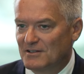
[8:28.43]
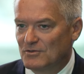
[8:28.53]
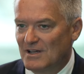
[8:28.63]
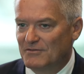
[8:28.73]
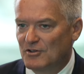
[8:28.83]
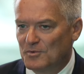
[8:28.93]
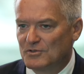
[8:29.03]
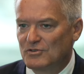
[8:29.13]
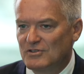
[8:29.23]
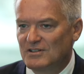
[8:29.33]
and to have the
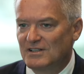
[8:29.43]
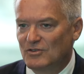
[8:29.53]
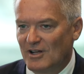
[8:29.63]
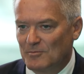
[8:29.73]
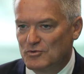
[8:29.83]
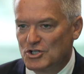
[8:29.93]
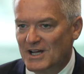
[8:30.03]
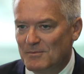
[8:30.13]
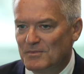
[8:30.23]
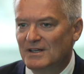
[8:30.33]
opportunity to help
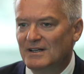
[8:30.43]
shape